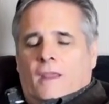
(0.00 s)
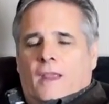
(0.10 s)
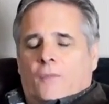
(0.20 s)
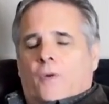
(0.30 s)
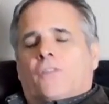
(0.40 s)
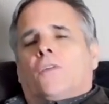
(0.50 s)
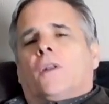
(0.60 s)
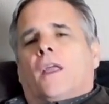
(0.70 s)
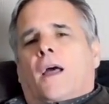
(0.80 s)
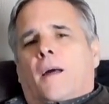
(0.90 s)
And what's
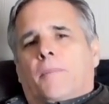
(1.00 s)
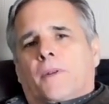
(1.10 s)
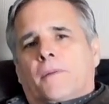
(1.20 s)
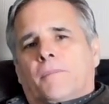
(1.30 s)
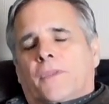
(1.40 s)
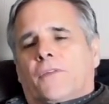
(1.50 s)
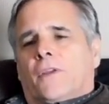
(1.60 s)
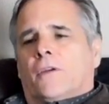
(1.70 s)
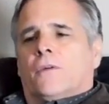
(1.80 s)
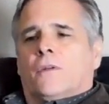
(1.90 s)
going to happen is
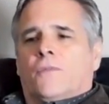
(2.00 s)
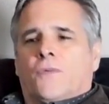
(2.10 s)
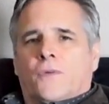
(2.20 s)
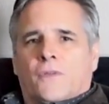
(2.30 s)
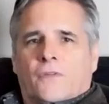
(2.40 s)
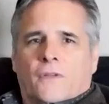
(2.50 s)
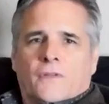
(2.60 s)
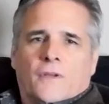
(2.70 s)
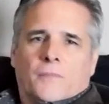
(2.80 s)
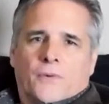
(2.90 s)
they're going to focus on
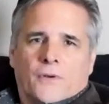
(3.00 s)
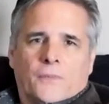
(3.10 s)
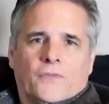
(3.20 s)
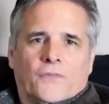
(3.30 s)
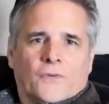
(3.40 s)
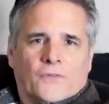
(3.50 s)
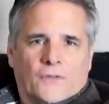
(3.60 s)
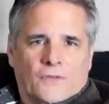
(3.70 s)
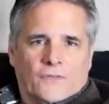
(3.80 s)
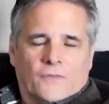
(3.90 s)
the Alberta resource
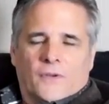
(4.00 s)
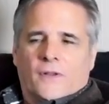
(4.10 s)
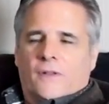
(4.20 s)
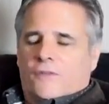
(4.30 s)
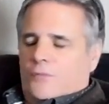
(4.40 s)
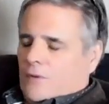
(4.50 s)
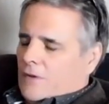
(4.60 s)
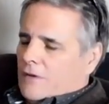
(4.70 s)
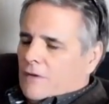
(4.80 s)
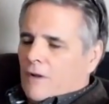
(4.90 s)
industry, the $1
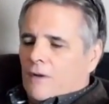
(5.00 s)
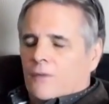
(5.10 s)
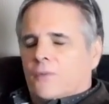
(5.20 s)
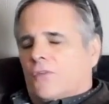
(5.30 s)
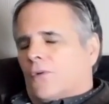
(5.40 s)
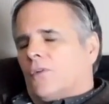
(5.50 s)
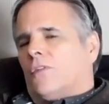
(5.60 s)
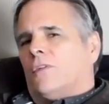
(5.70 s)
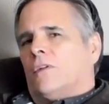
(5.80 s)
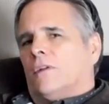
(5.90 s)
trillion
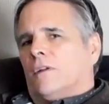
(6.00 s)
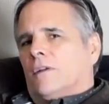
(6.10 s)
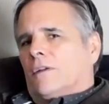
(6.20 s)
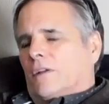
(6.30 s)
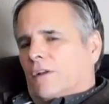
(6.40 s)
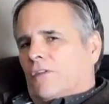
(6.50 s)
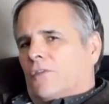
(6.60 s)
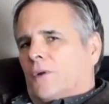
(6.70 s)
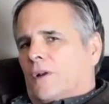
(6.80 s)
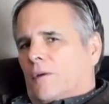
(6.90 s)
resource
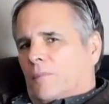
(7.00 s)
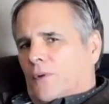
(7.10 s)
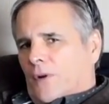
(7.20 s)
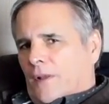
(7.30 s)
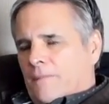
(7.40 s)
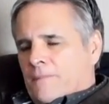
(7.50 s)
industry in Alberta,